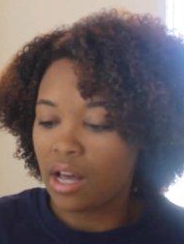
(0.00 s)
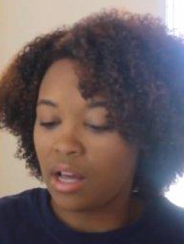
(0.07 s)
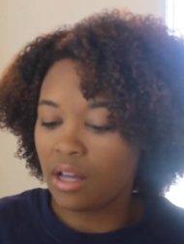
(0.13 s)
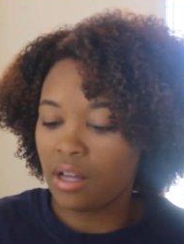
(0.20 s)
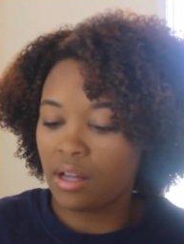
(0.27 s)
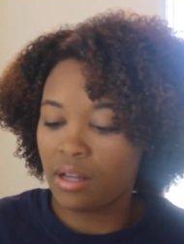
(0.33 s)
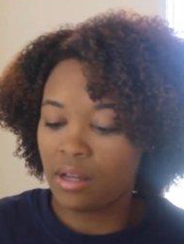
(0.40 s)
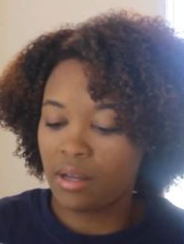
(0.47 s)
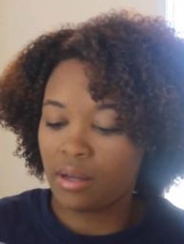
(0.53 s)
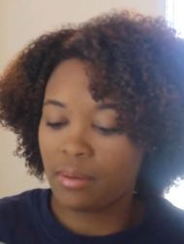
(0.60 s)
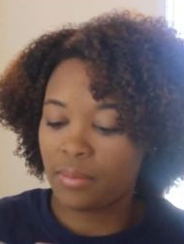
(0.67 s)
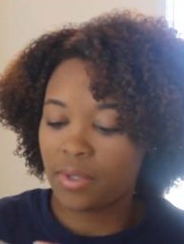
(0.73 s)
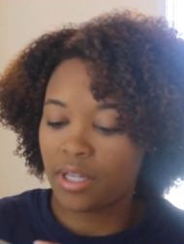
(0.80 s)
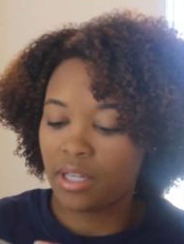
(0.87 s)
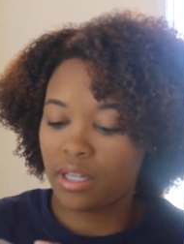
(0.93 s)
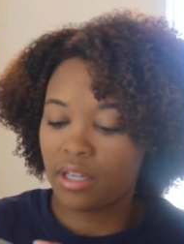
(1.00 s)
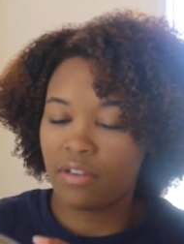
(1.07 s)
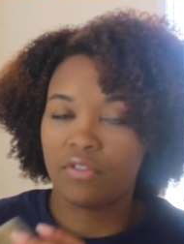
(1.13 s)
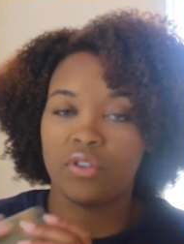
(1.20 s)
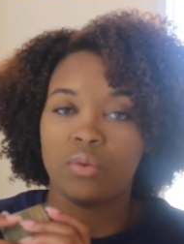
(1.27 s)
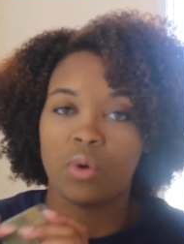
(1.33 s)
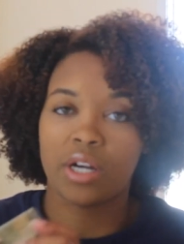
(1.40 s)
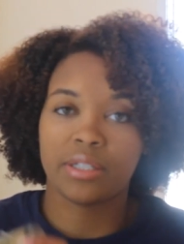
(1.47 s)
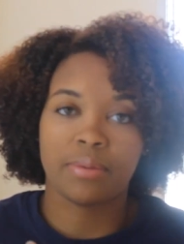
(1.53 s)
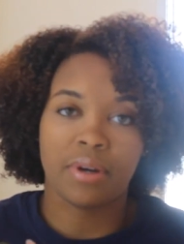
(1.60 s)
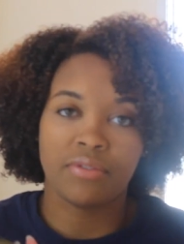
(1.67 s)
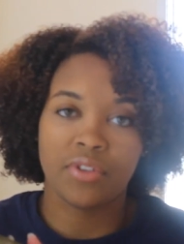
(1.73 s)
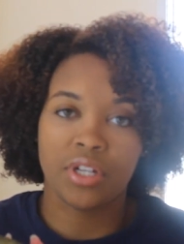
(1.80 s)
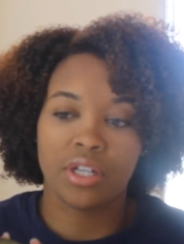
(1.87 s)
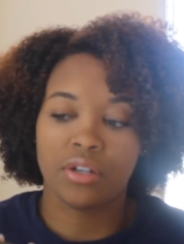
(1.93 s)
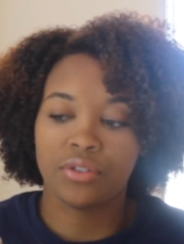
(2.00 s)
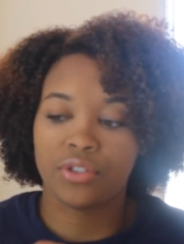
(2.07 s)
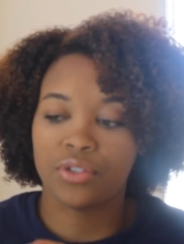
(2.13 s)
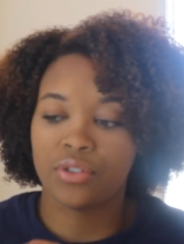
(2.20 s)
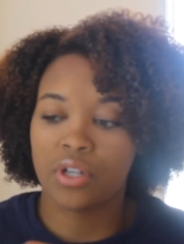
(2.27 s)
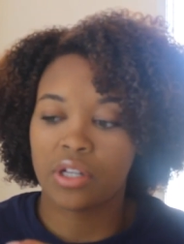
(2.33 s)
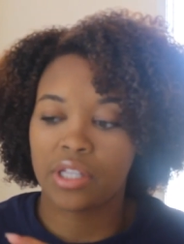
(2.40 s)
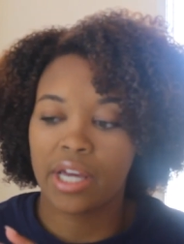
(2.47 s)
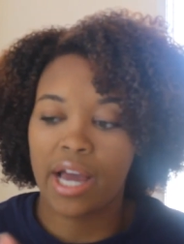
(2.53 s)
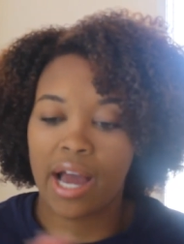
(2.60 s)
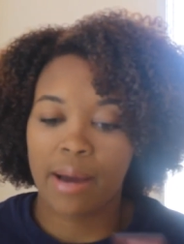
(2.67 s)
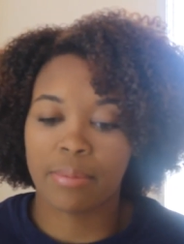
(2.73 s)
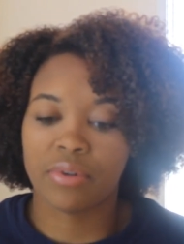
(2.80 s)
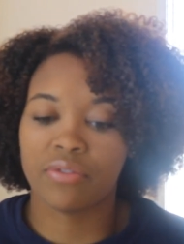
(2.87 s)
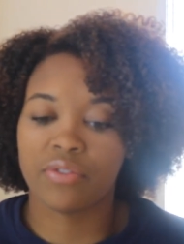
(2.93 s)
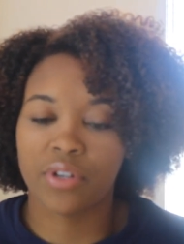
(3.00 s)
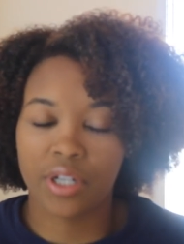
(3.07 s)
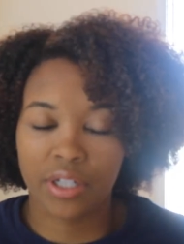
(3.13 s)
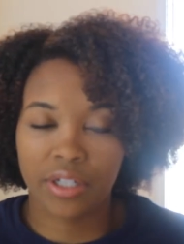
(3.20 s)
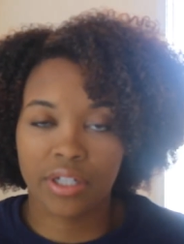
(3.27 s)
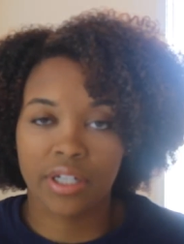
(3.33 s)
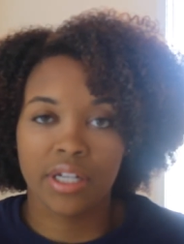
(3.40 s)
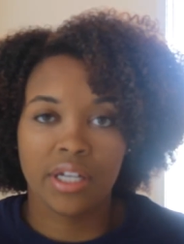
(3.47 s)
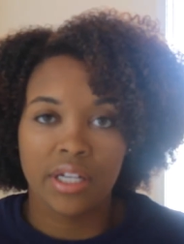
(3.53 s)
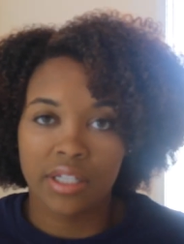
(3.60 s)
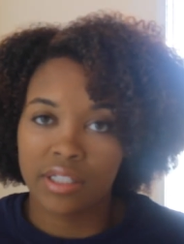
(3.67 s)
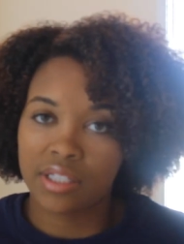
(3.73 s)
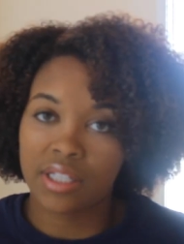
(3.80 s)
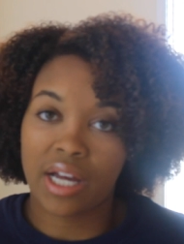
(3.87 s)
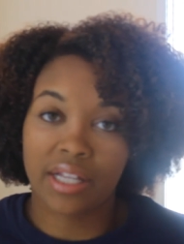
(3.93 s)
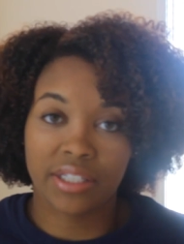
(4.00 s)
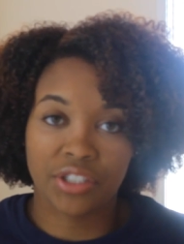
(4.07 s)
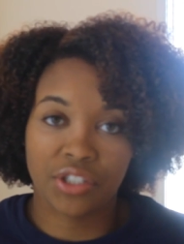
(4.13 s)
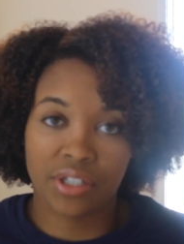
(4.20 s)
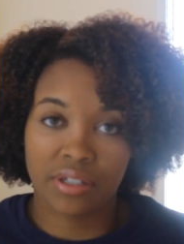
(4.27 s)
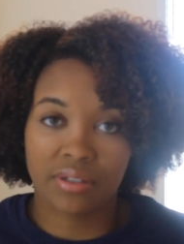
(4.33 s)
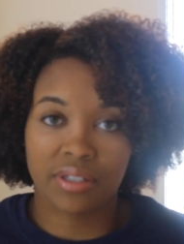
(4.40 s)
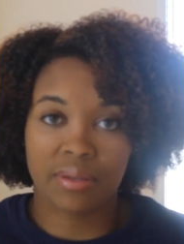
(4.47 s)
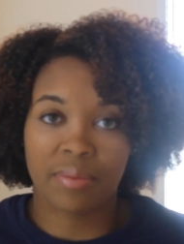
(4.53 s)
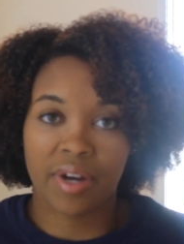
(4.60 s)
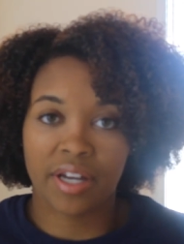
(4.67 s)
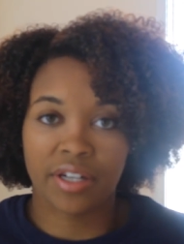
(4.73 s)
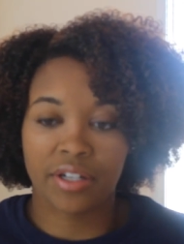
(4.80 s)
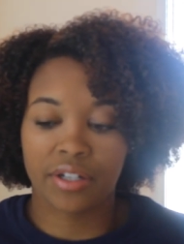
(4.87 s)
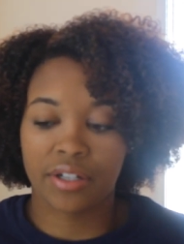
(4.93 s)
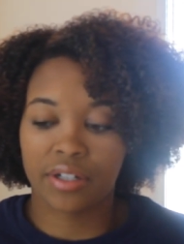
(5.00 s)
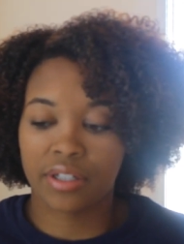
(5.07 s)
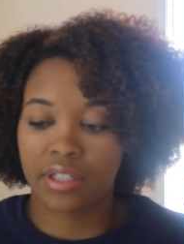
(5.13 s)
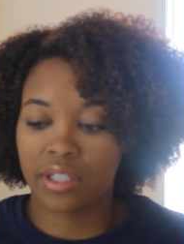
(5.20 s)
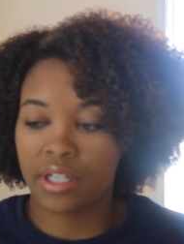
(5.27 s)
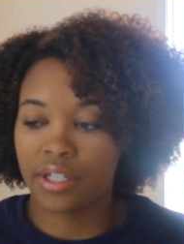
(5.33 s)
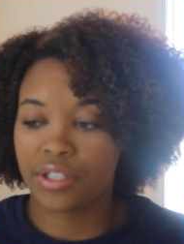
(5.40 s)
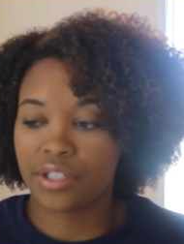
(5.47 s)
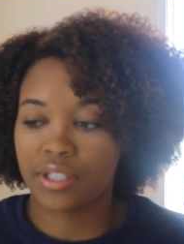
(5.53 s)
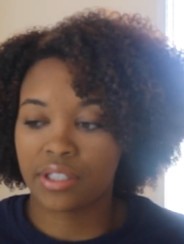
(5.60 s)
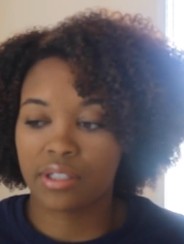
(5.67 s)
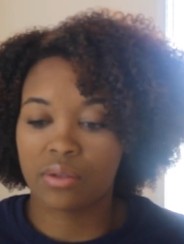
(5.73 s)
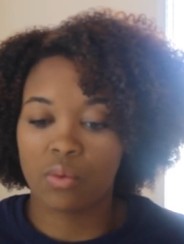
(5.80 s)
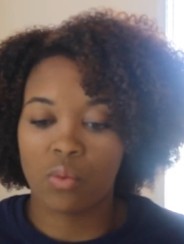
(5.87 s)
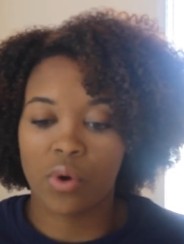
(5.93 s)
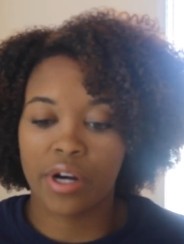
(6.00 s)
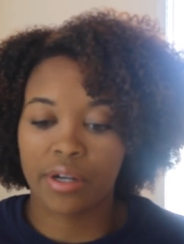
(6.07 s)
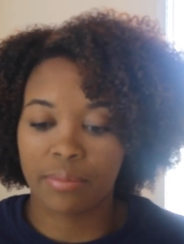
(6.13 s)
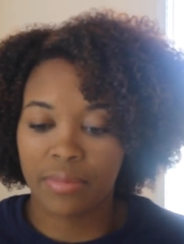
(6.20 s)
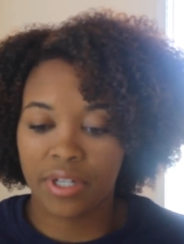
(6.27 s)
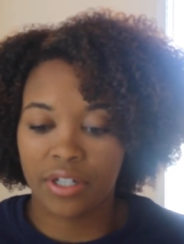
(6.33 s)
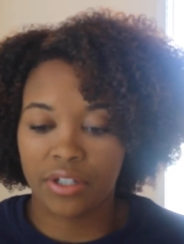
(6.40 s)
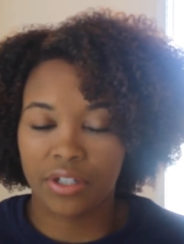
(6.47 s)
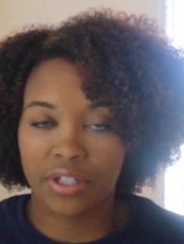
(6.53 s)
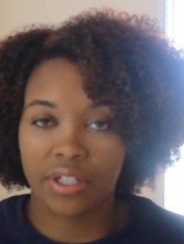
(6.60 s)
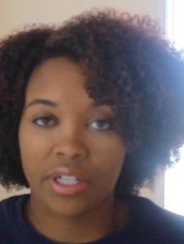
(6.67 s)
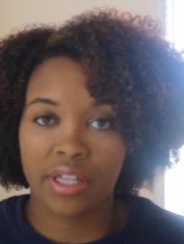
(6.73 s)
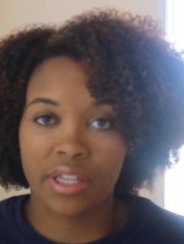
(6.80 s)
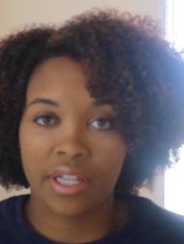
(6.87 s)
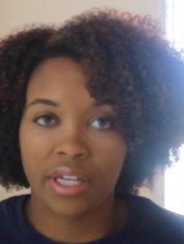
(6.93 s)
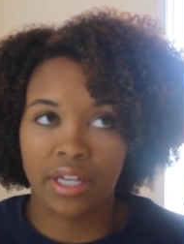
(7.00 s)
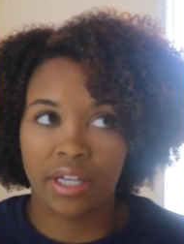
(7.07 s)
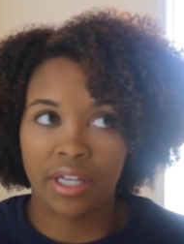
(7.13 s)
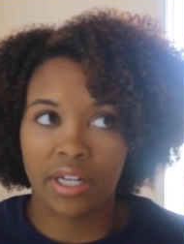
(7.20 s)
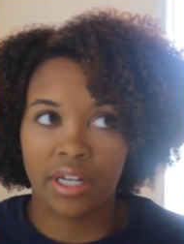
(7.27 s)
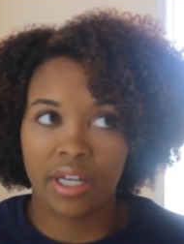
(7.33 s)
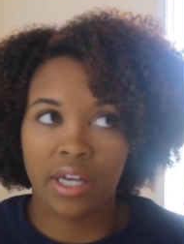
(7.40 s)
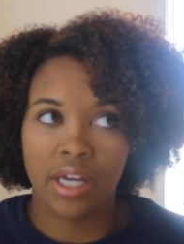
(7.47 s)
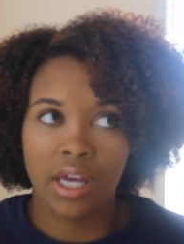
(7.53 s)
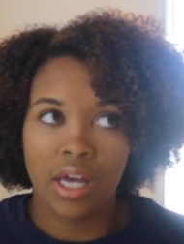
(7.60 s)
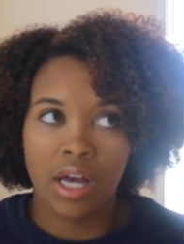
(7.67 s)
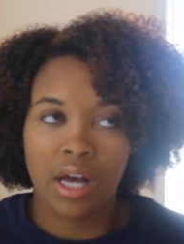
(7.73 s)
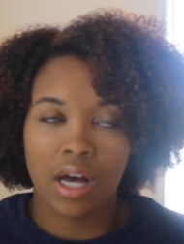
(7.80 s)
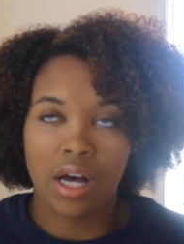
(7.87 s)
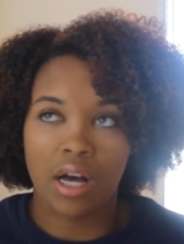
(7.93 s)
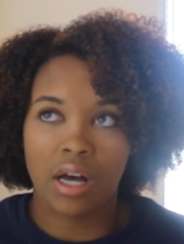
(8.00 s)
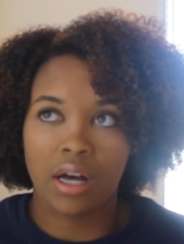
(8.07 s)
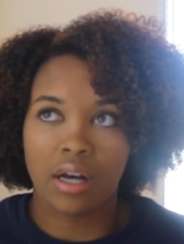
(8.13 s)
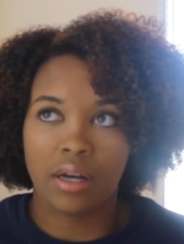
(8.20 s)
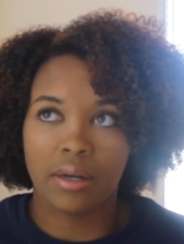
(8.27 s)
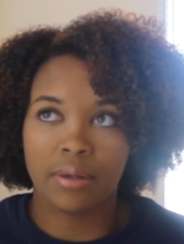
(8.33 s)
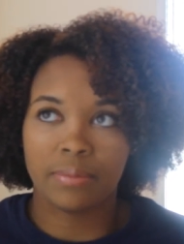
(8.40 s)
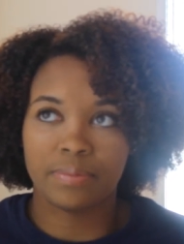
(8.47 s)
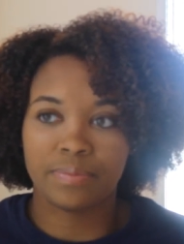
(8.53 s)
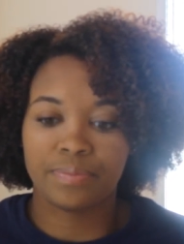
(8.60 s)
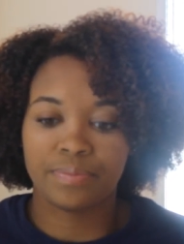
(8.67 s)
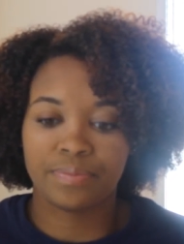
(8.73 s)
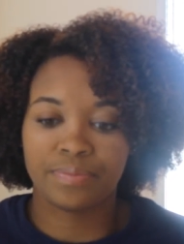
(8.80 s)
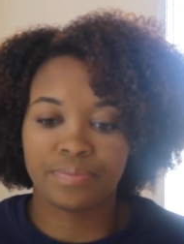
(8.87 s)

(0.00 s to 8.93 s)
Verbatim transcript: Um, if you watch my videos, you know that I prefer styling gels in my hair. They just work better than um,